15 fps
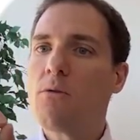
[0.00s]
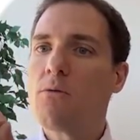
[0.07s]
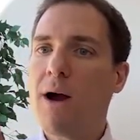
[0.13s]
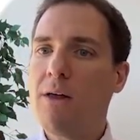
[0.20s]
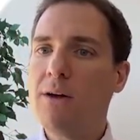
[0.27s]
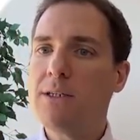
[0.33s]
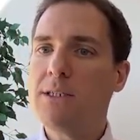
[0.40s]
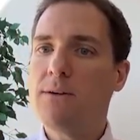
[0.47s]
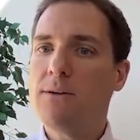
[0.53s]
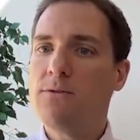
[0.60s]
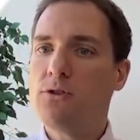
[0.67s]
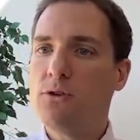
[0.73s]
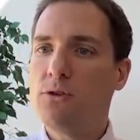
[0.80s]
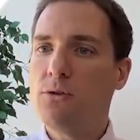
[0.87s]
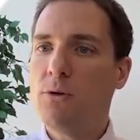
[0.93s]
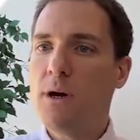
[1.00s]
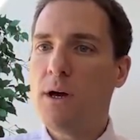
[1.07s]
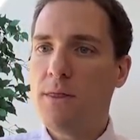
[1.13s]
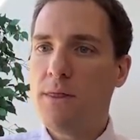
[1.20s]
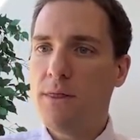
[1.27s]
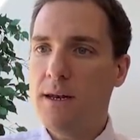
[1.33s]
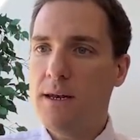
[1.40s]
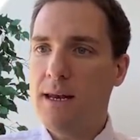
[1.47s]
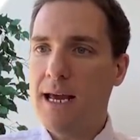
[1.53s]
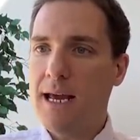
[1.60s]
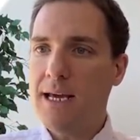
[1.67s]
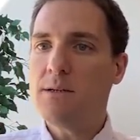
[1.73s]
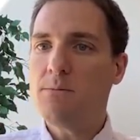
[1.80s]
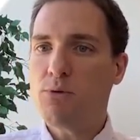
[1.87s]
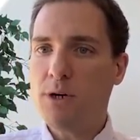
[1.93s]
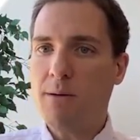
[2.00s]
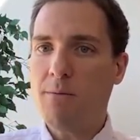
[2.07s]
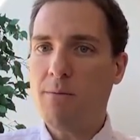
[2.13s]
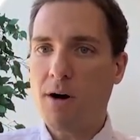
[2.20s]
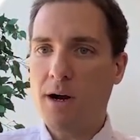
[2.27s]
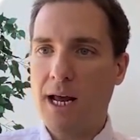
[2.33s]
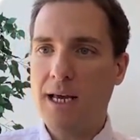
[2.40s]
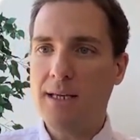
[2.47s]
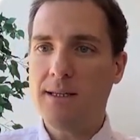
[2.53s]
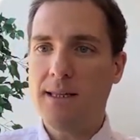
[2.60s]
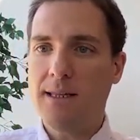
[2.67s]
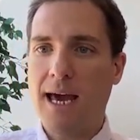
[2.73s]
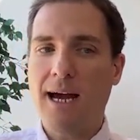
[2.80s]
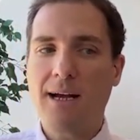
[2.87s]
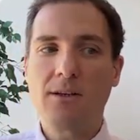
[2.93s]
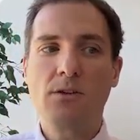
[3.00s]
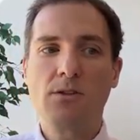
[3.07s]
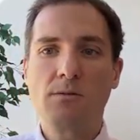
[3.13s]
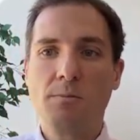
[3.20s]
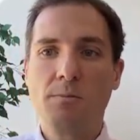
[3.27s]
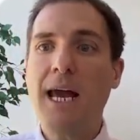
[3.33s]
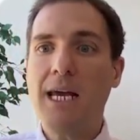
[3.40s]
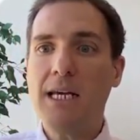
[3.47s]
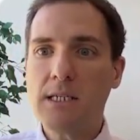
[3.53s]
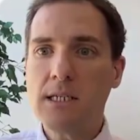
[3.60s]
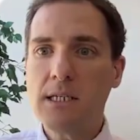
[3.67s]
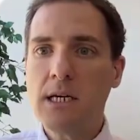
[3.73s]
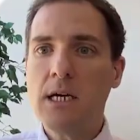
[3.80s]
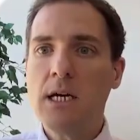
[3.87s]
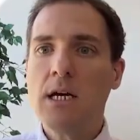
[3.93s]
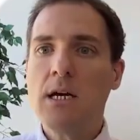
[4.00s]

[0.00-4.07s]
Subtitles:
relative to the nascent pre-mRNAs that they act to splice,